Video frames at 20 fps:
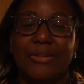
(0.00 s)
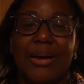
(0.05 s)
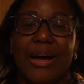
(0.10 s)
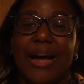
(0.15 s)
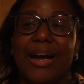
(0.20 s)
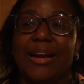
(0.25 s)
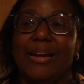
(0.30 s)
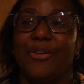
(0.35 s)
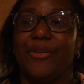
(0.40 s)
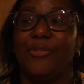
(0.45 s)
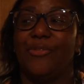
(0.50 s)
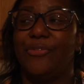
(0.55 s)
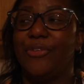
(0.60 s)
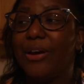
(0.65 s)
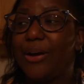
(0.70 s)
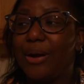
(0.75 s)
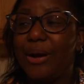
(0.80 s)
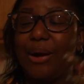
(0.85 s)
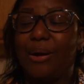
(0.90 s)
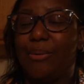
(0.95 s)
So I had to
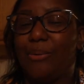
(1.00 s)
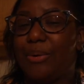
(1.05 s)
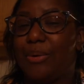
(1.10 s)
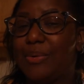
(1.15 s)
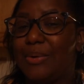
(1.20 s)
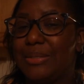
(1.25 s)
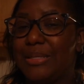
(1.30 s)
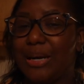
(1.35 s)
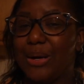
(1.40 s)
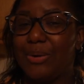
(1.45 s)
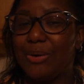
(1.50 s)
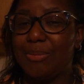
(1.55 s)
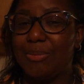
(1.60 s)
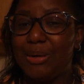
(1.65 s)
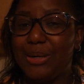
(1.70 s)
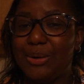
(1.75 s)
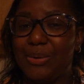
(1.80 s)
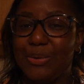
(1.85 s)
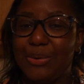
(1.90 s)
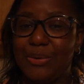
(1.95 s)
figure out what was I gonna
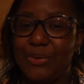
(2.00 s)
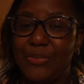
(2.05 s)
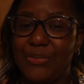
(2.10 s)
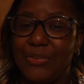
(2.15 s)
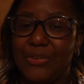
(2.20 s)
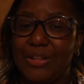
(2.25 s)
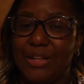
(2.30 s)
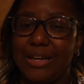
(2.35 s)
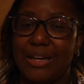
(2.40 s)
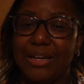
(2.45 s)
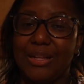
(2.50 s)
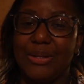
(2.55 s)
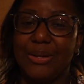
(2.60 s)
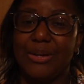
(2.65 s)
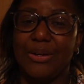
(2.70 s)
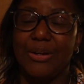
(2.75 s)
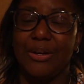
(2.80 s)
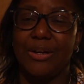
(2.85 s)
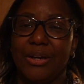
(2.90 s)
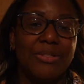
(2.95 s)
be doing for the
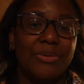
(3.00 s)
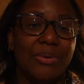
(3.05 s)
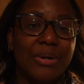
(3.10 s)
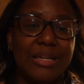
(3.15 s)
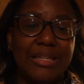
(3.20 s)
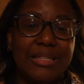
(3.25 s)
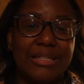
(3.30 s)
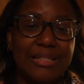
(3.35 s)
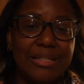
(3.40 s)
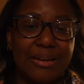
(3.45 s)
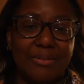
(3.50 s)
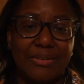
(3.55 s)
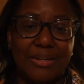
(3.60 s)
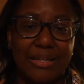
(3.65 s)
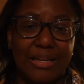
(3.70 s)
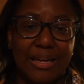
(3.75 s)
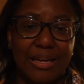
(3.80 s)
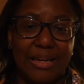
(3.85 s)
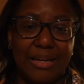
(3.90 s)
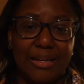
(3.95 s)
other 27
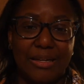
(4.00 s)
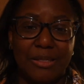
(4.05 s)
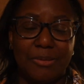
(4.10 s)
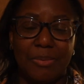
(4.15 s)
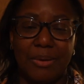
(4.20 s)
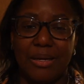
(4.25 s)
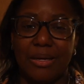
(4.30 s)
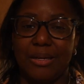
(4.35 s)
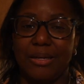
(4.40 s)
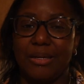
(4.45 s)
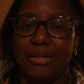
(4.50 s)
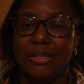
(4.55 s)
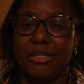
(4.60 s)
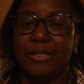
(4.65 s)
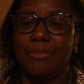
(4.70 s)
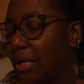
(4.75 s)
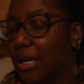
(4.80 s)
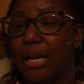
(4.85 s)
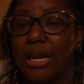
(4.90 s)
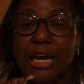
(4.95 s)
days
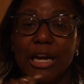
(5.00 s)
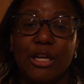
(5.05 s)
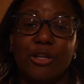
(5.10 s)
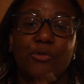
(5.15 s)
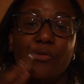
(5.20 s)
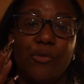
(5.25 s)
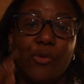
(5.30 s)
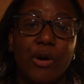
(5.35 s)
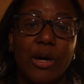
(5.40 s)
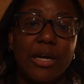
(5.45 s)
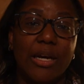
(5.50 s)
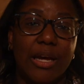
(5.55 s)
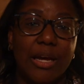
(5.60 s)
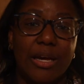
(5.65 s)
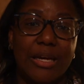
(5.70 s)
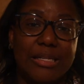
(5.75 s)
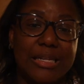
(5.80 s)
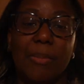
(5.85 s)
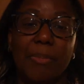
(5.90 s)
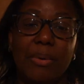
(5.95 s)
because the last four
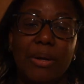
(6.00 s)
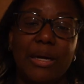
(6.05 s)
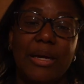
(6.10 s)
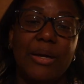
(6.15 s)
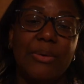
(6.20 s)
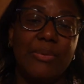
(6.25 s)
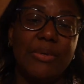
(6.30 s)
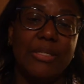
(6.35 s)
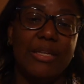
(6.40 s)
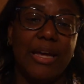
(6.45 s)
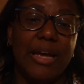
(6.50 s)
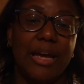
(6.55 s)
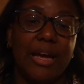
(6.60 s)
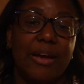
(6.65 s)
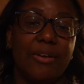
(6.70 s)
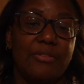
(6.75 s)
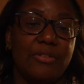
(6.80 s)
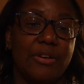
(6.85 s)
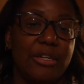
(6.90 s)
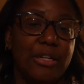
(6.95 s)
days, my plan was to
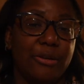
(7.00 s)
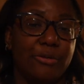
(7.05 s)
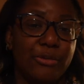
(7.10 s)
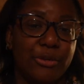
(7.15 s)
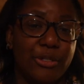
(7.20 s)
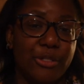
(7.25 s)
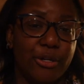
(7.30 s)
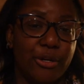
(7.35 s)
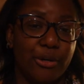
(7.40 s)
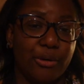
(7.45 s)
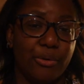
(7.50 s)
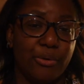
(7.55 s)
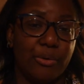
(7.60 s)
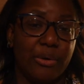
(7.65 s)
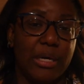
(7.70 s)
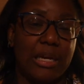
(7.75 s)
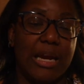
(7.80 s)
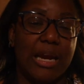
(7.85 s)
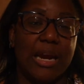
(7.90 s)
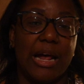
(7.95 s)
have a different shirt
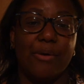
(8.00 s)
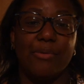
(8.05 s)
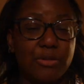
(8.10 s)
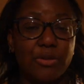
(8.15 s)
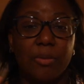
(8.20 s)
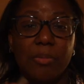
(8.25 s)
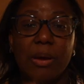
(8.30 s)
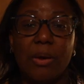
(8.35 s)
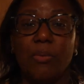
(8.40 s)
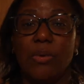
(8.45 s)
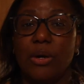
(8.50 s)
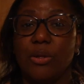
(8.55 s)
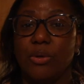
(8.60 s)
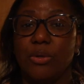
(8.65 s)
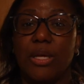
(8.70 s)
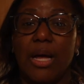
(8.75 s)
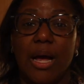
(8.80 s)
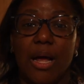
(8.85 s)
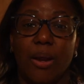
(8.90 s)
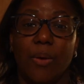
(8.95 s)
on and I was gonna make one of
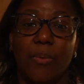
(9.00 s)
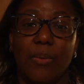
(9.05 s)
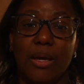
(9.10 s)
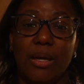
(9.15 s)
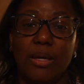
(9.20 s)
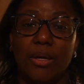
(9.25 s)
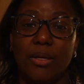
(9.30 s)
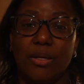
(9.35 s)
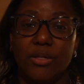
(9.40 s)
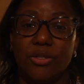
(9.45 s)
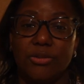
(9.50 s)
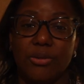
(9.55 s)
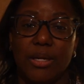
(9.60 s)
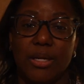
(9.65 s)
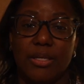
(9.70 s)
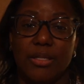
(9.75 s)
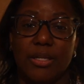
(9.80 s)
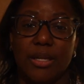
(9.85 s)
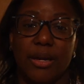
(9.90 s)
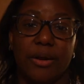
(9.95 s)
those Halloween
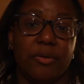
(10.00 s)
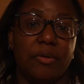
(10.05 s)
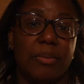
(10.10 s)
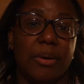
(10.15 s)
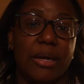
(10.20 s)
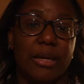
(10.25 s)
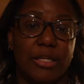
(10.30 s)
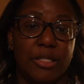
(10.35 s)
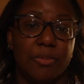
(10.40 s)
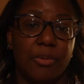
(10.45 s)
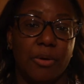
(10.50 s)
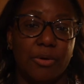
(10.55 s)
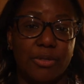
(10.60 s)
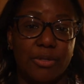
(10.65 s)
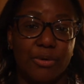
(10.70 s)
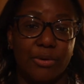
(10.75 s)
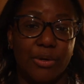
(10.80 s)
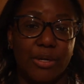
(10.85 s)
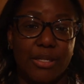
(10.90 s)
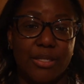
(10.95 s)
drinks that everybody is
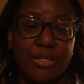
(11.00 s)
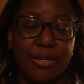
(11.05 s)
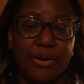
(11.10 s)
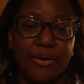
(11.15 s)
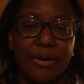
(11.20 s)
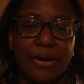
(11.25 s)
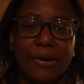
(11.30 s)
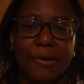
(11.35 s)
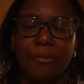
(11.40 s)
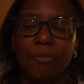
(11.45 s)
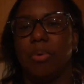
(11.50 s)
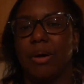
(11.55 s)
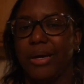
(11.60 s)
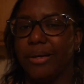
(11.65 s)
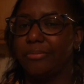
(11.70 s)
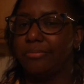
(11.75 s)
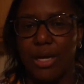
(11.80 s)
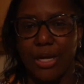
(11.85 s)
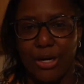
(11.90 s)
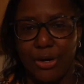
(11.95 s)
posting on Instagram, but
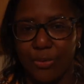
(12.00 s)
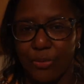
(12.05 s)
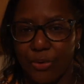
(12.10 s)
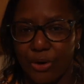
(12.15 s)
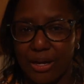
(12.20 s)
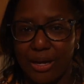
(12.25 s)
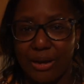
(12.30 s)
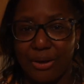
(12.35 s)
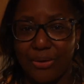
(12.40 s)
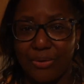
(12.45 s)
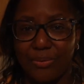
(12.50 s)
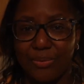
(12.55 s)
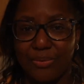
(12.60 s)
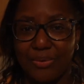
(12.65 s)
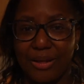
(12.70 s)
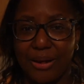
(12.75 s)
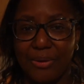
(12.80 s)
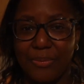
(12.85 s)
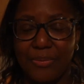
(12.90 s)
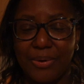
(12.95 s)
it didn't work out
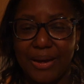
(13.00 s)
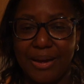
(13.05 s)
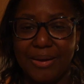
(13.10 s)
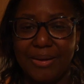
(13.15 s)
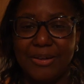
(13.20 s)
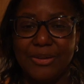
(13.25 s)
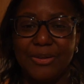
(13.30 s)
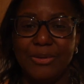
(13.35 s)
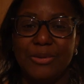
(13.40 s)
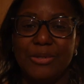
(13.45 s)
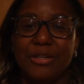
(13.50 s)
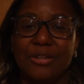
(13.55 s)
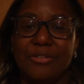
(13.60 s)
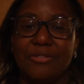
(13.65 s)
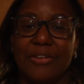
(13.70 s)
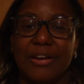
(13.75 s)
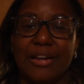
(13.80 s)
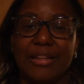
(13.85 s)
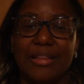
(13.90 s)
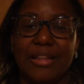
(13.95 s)
that way due to the
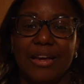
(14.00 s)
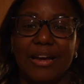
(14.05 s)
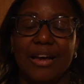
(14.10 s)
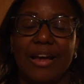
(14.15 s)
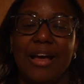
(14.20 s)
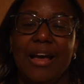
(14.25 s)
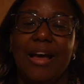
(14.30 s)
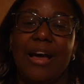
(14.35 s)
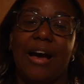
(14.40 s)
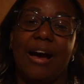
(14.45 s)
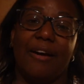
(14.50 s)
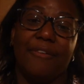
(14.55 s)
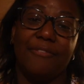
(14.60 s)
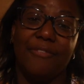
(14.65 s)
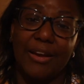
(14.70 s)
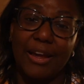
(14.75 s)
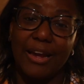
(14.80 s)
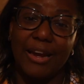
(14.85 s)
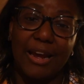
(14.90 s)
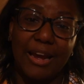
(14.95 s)
fact that a
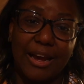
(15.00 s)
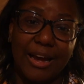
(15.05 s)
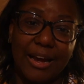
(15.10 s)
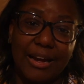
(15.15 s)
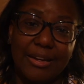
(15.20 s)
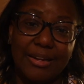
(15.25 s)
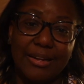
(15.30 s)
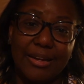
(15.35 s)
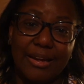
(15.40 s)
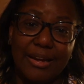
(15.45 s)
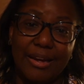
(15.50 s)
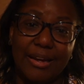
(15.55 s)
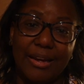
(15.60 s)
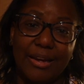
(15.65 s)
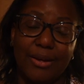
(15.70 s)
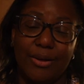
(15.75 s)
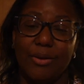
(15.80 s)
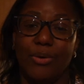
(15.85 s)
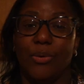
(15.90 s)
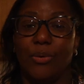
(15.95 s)
flight had got
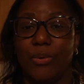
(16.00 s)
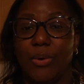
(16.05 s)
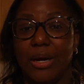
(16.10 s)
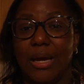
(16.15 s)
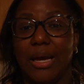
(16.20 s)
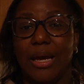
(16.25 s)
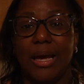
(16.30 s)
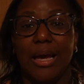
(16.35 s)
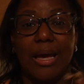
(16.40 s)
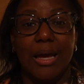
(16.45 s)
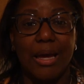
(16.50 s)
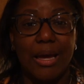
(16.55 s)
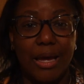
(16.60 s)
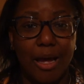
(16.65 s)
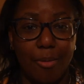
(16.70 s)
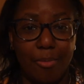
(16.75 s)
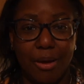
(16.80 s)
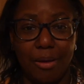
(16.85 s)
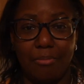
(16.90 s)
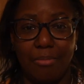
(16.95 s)
delayed going and
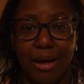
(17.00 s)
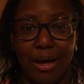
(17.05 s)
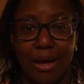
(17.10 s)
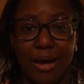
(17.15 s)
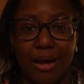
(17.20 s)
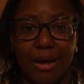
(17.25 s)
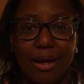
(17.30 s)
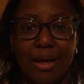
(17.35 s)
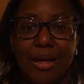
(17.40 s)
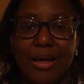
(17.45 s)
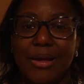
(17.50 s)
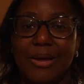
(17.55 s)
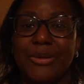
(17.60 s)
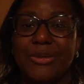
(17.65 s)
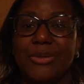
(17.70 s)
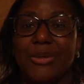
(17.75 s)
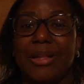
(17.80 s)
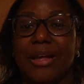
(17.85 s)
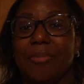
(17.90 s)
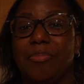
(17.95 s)
coming back.
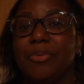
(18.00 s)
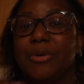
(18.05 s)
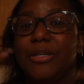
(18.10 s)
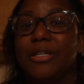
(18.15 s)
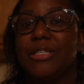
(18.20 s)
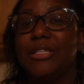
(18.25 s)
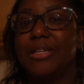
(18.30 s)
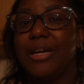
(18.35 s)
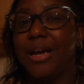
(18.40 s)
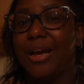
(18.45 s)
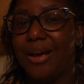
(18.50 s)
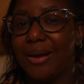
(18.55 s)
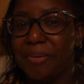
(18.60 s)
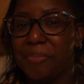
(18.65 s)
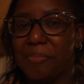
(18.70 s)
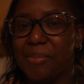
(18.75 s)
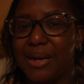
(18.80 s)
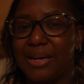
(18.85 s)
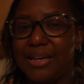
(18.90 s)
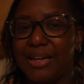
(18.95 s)
So that pushed
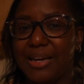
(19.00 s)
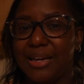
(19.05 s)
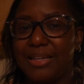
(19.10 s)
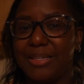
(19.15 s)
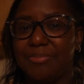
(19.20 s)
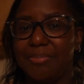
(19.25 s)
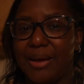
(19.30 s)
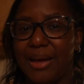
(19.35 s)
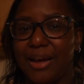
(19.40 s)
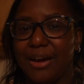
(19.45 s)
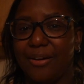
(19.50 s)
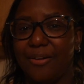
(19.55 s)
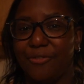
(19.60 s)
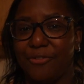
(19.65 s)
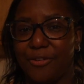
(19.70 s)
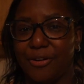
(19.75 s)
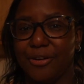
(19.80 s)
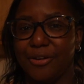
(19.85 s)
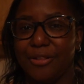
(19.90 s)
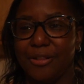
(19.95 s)
my days back
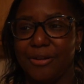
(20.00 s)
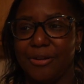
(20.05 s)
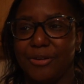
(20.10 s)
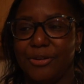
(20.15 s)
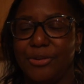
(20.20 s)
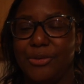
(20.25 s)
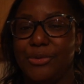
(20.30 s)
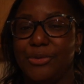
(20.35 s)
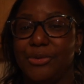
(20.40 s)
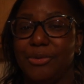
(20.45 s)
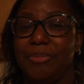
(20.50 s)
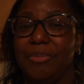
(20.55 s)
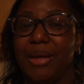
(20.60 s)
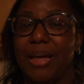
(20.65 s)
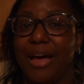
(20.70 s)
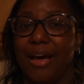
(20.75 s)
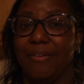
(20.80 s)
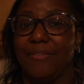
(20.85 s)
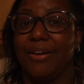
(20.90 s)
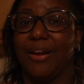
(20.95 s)
further due to me
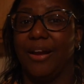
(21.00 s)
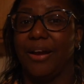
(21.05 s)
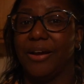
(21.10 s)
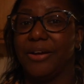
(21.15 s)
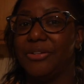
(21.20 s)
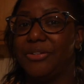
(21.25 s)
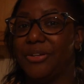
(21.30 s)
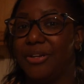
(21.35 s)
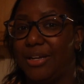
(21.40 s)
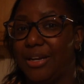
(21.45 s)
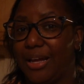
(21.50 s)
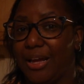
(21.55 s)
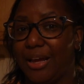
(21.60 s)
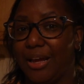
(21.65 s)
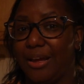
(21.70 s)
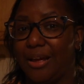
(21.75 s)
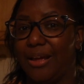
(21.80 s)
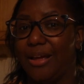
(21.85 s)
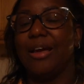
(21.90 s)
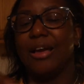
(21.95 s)
having an extra
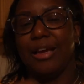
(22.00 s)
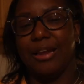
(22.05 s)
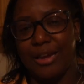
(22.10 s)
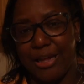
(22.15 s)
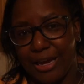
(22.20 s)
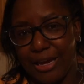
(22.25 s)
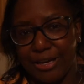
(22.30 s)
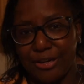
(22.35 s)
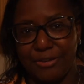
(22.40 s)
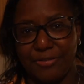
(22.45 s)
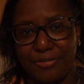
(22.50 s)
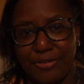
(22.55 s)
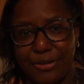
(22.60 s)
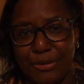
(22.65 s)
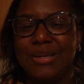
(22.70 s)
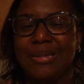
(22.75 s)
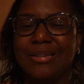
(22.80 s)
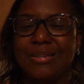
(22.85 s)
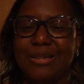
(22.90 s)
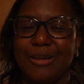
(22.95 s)
day in Nashville.
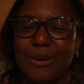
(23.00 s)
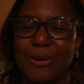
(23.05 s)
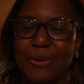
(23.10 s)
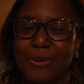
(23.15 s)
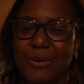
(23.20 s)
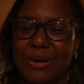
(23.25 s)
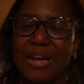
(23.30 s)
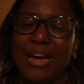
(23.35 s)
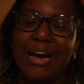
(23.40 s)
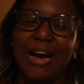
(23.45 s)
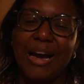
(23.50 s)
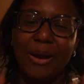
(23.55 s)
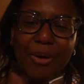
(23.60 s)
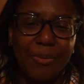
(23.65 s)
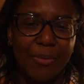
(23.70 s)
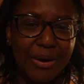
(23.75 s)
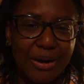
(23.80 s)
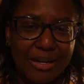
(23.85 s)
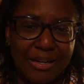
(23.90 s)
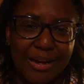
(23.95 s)
So it kind of
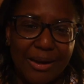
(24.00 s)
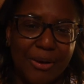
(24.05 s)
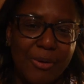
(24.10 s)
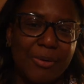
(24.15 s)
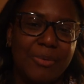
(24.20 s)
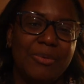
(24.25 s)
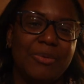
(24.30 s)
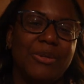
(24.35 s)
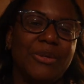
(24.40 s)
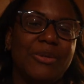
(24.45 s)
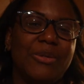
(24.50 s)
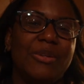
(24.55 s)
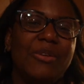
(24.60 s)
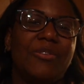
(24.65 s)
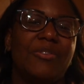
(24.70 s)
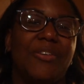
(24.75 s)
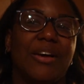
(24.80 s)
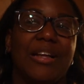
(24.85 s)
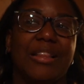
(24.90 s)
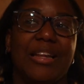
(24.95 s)
worked out due to
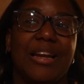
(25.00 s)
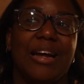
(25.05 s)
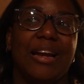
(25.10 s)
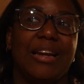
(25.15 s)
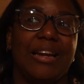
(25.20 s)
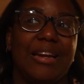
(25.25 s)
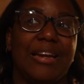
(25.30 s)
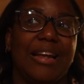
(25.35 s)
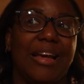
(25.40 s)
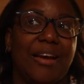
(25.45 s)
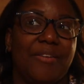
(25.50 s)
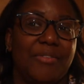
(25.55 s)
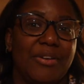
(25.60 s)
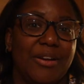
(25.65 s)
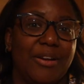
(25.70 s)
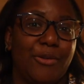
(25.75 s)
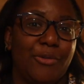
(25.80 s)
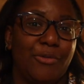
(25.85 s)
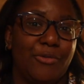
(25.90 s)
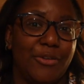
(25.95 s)
the fact that I didn't have
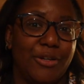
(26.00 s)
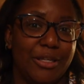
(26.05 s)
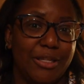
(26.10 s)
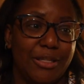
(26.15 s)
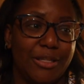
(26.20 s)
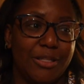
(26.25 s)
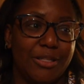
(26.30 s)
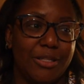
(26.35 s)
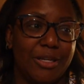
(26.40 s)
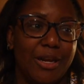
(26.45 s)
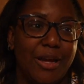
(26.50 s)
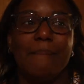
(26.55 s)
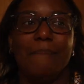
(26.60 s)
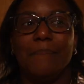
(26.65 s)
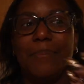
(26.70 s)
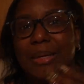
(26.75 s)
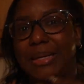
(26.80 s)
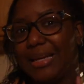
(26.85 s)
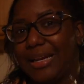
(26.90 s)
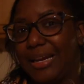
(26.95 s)
enough footage,
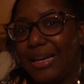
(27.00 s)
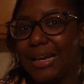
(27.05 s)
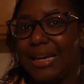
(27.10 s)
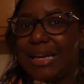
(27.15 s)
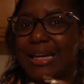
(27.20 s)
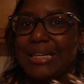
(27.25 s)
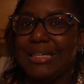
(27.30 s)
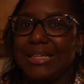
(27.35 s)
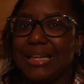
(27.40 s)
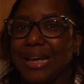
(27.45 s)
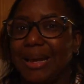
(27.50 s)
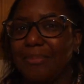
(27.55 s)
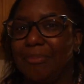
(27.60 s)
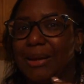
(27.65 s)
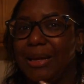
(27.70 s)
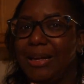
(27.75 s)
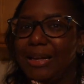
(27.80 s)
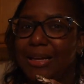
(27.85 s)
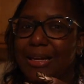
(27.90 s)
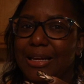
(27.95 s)
but then it's like
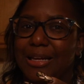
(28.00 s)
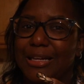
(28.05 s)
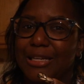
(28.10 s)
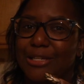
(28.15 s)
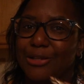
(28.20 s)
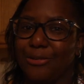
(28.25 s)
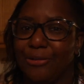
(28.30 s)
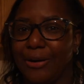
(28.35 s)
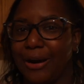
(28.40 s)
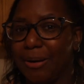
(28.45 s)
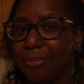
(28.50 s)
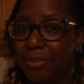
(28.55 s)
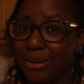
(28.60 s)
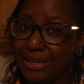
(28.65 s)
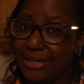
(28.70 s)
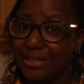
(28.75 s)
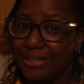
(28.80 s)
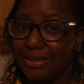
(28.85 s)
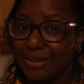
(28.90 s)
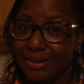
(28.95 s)
me
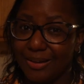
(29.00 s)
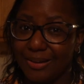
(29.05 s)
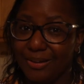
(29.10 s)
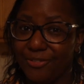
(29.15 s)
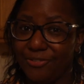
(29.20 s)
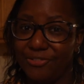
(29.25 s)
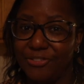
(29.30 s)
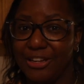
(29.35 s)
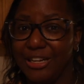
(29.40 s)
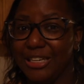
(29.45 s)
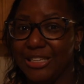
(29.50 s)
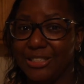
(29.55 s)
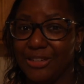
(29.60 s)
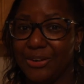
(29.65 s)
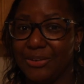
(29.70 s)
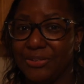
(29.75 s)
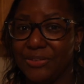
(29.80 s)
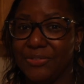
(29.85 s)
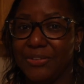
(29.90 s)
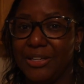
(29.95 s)
scrambling to finish
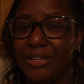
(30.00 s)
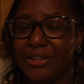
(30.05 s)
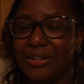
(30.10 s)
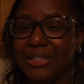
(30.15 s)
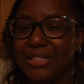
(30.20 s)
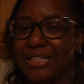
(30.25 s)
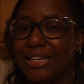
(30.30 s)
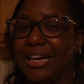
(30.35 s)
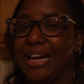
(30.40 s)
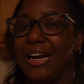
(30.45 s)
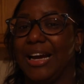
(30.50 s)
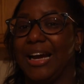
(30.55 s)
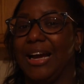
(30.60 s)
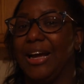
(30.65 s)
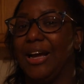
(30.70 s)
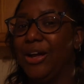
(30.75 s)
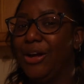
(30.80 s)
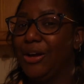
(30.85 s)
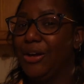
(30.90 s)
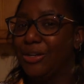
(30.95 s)
off the video because now I
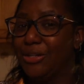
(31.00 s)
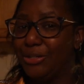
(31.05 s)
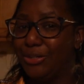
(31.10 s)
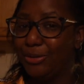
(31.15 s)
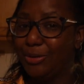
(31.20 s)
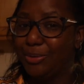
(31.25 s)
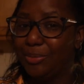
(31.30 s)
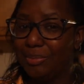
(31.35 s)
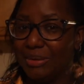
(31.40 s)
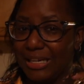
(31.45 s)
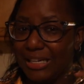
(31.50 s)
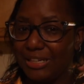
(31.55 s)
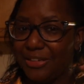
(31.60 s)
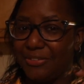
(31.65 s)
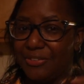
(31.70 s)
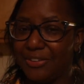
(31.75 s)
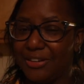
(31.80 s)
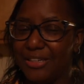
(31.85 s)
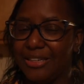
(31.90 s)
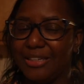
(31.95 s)
got too much
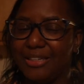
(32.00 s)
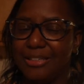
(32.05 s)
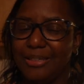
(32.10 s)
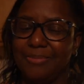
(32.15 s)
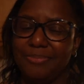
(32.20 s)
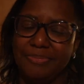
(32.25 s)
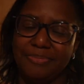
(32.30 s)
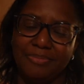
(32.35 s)
footage.